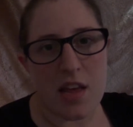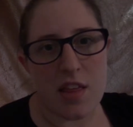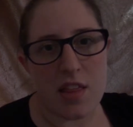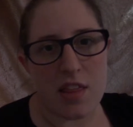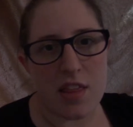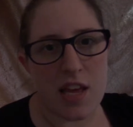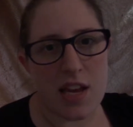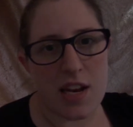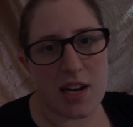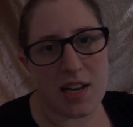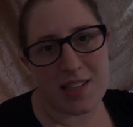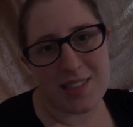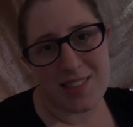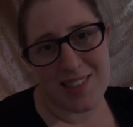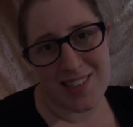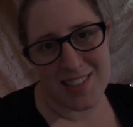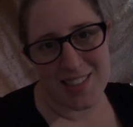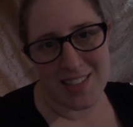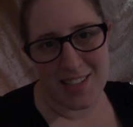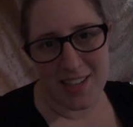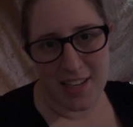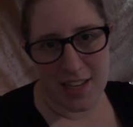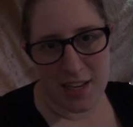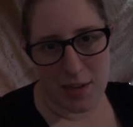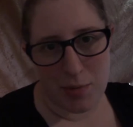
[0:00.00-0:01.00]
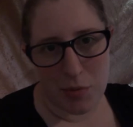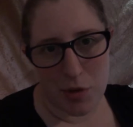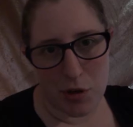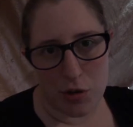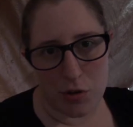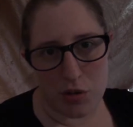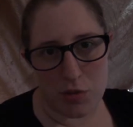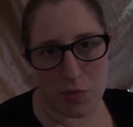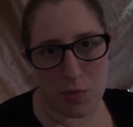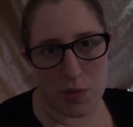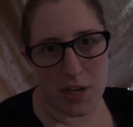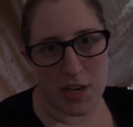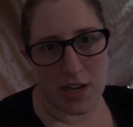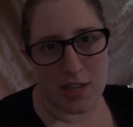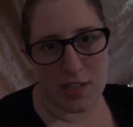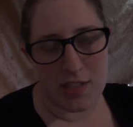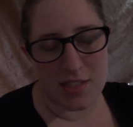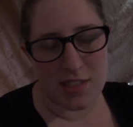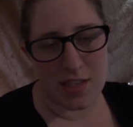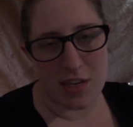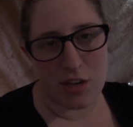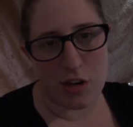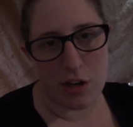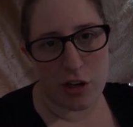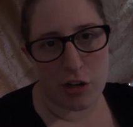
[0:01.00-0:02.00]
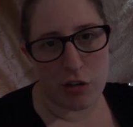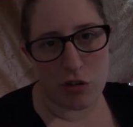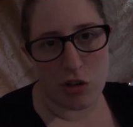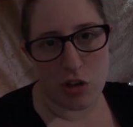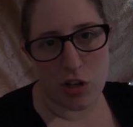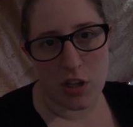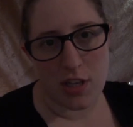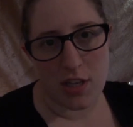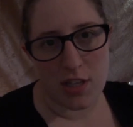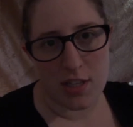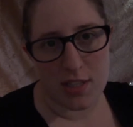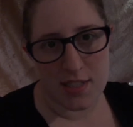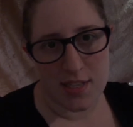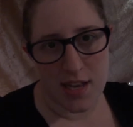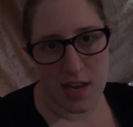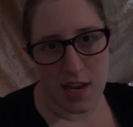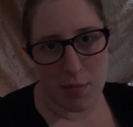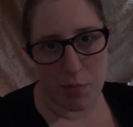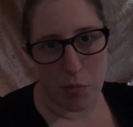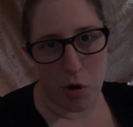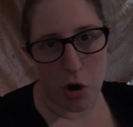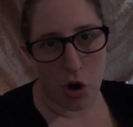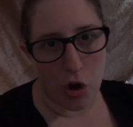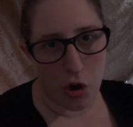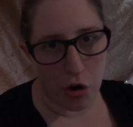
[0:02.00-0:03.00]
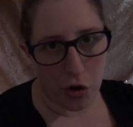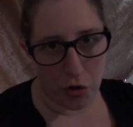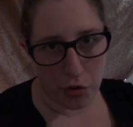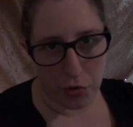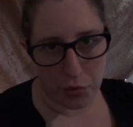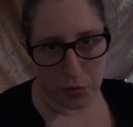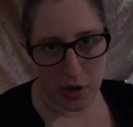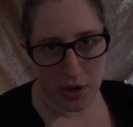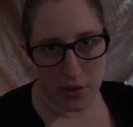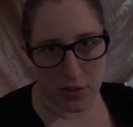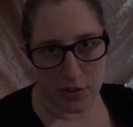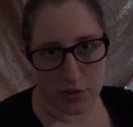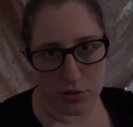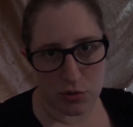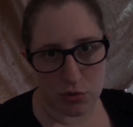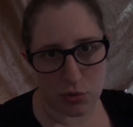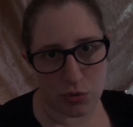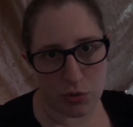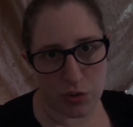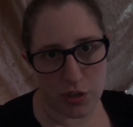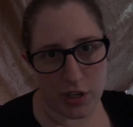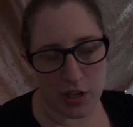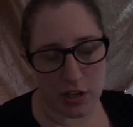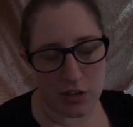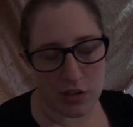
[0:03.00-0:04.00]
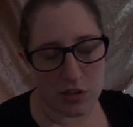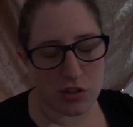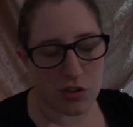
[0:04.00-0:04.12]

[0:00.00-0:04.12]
then it's easy to keep those because they're usually the same all throughout the school year.